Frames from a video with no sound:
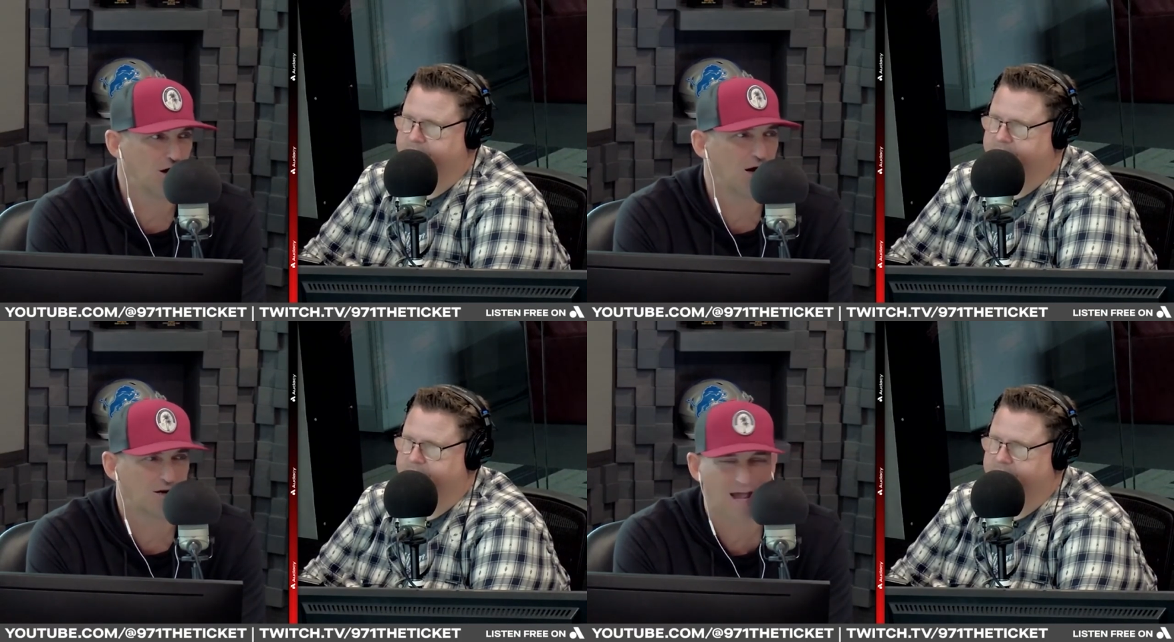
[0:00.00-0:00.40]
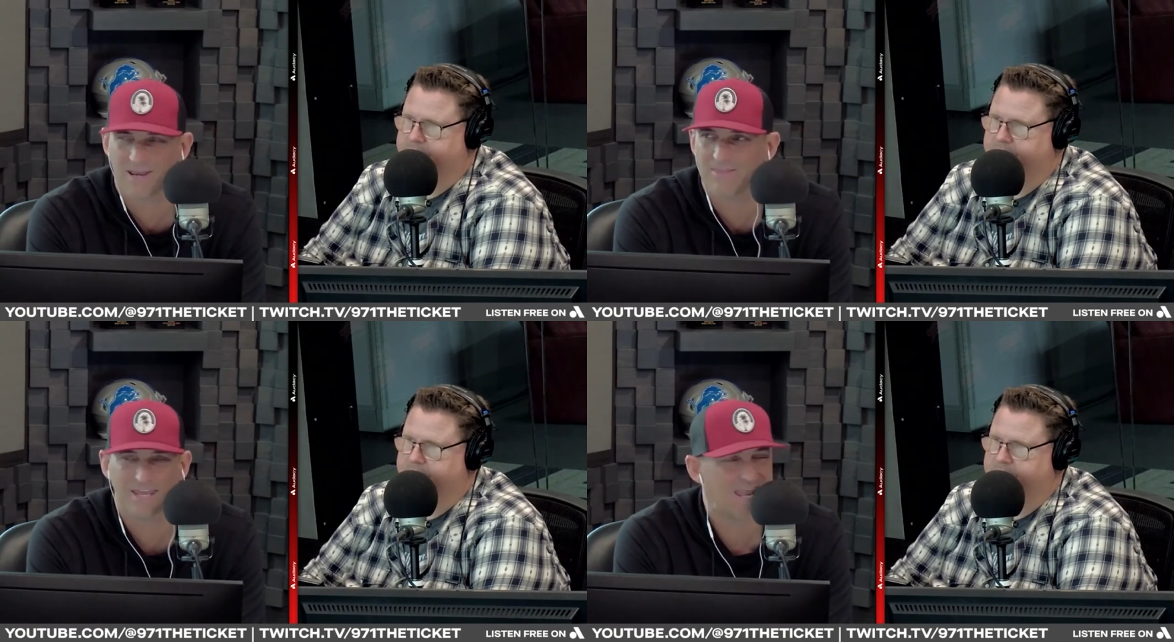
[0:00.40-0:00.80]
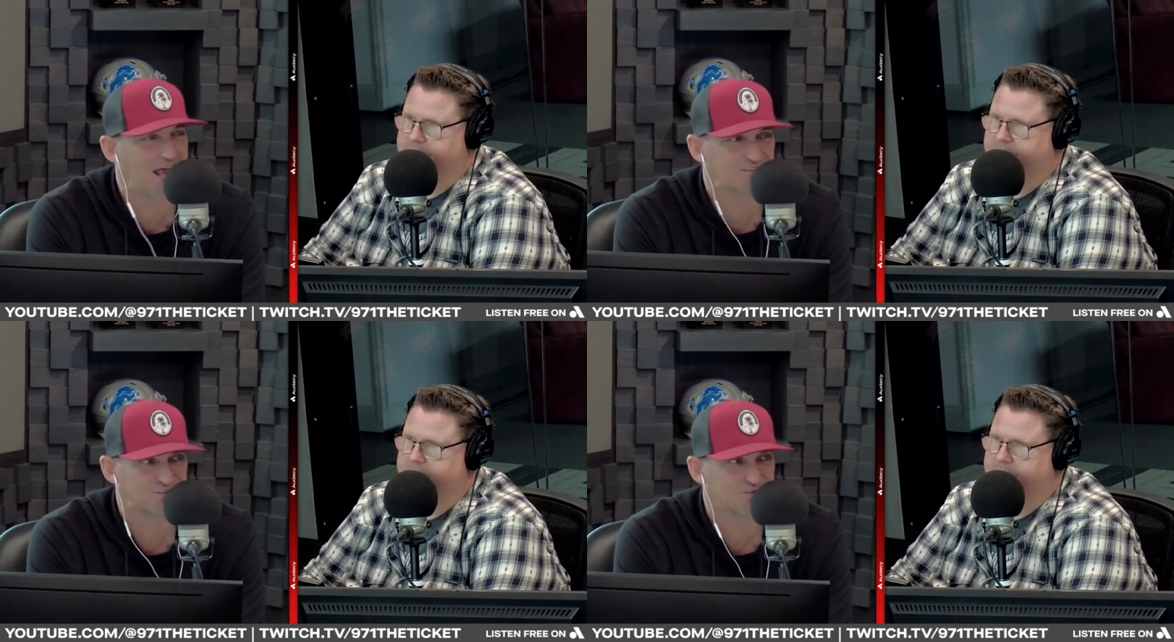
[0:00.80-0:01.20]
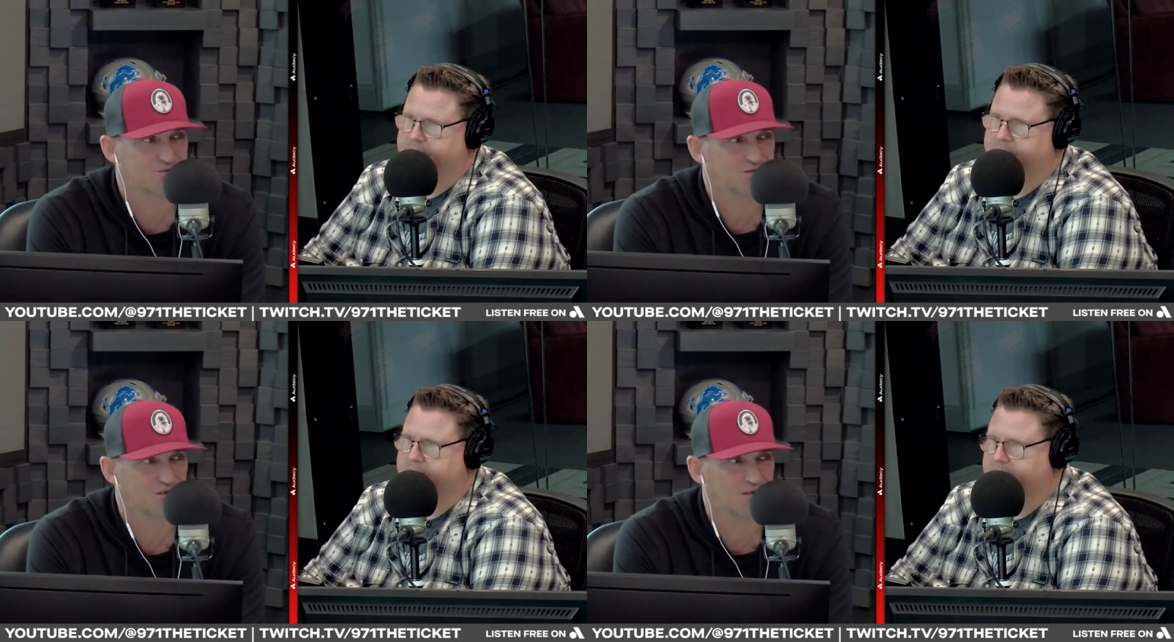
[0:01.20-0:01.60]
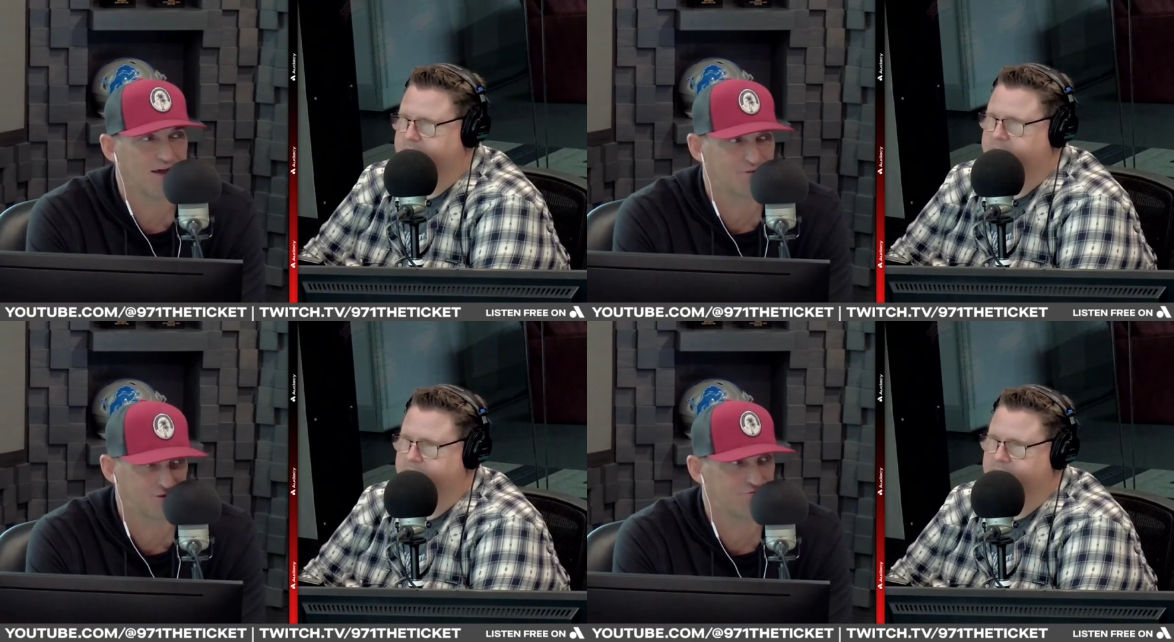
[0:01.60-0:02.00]
Speaker 1: are kind of the next
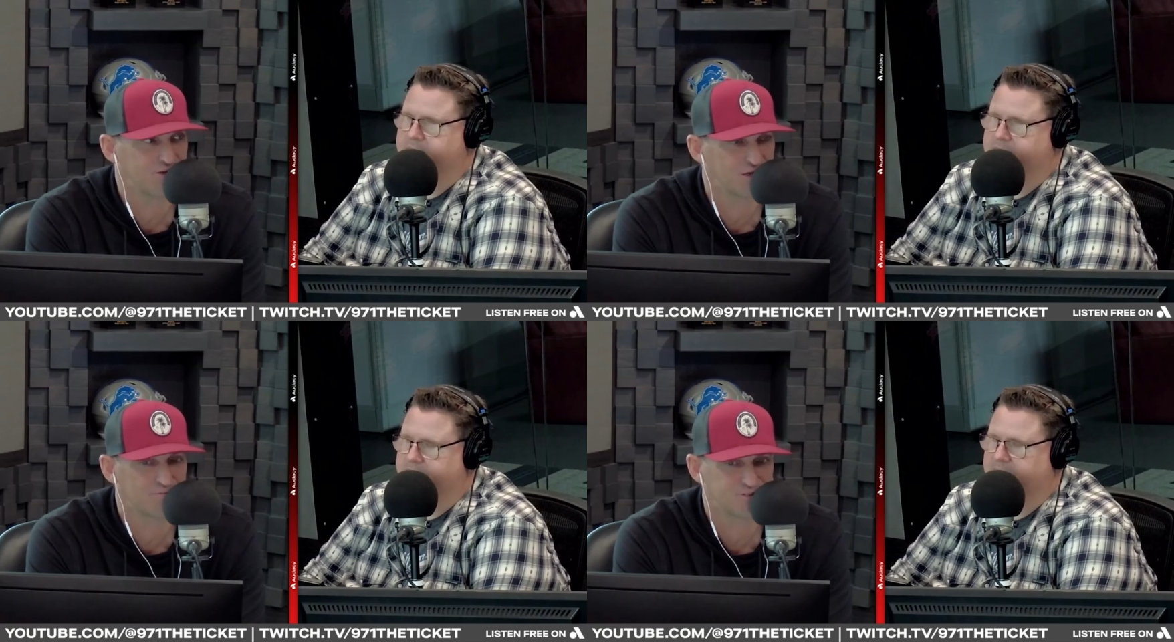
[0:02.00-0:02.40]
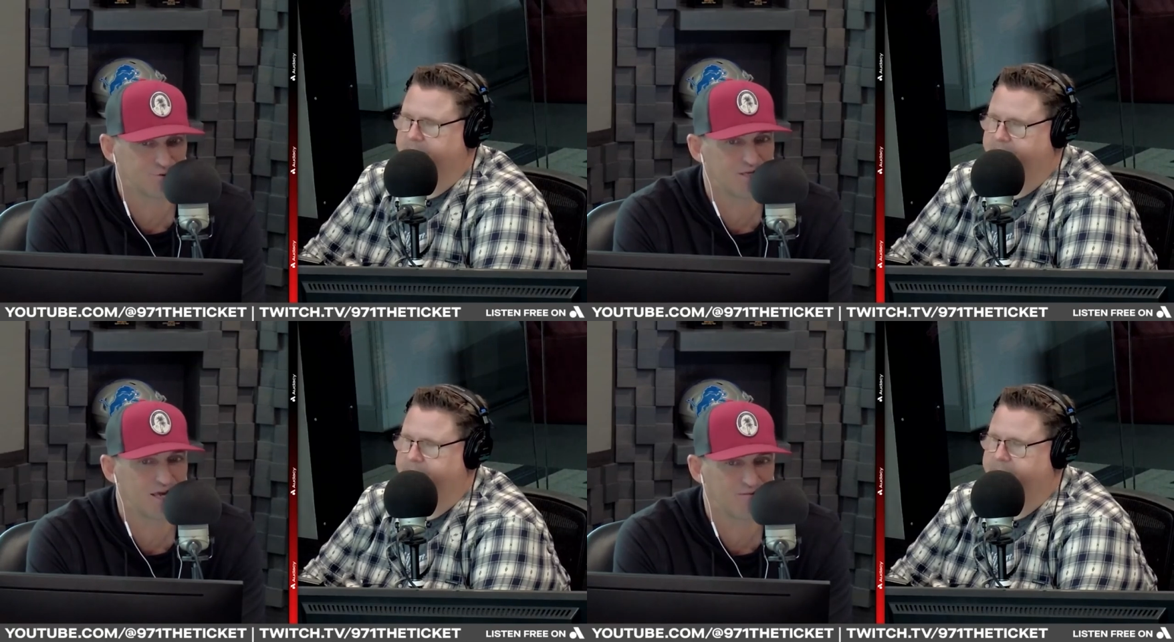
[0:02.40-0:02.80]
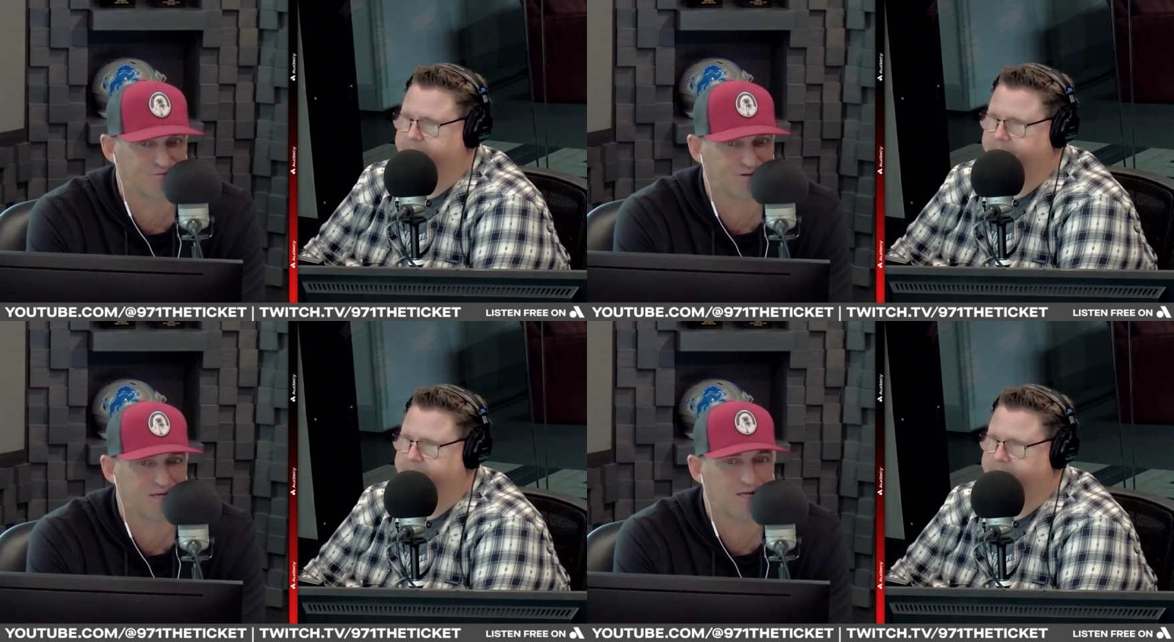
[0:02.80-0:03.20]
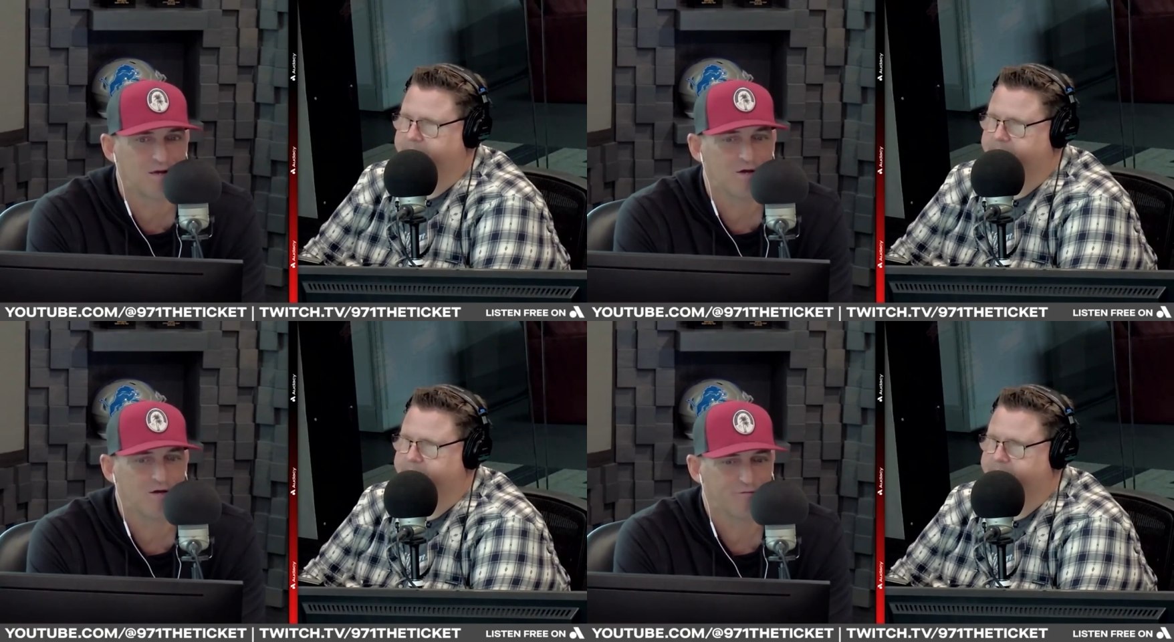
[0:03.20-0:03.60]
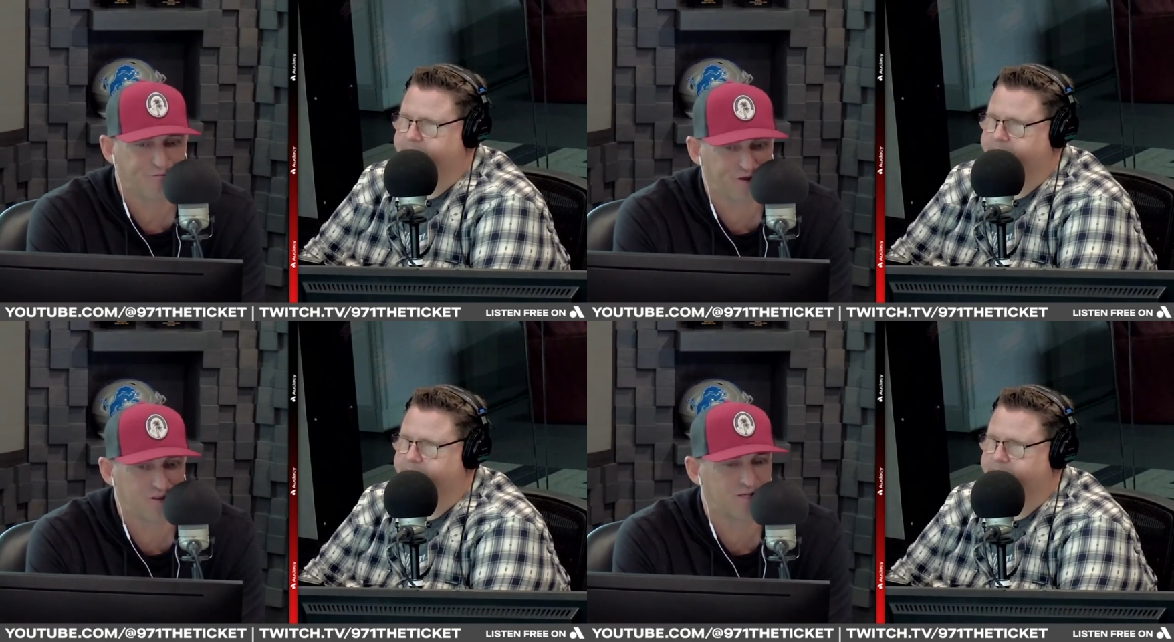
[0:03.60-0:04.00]
level of team. Yep. So in the NFC,
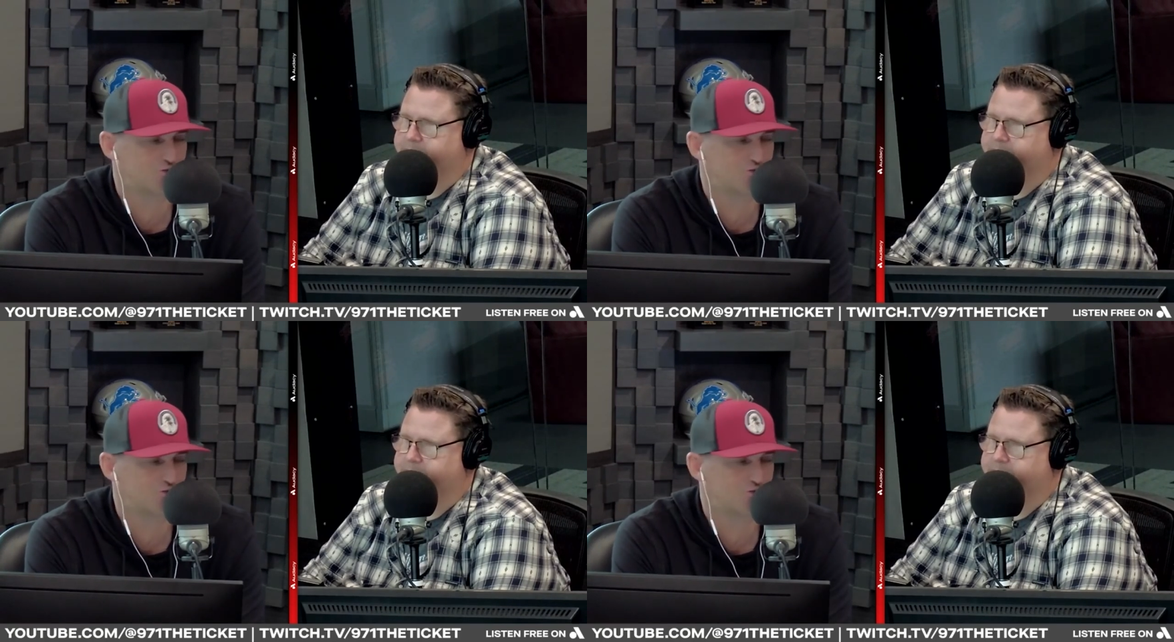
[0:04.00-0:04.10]
Philly